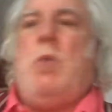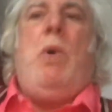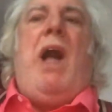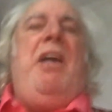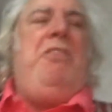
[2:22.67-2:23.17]

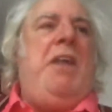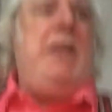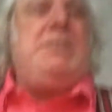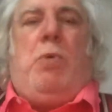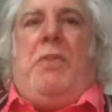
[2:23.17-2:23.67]
what I think
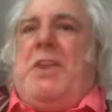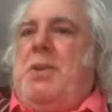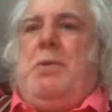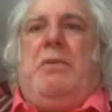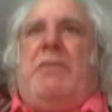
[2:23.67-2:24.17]
is what they're
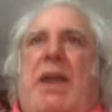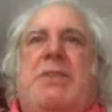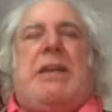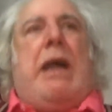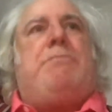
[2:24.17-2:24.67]
doing over there
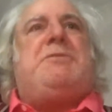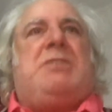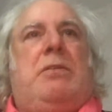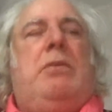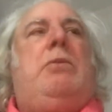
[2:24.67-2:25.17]
is
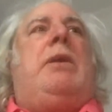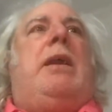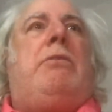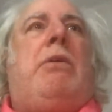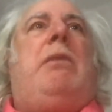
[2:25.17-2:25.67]
absolutely
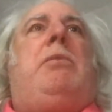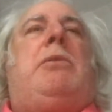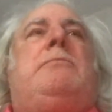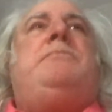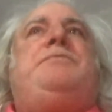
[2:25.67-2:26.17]
incredible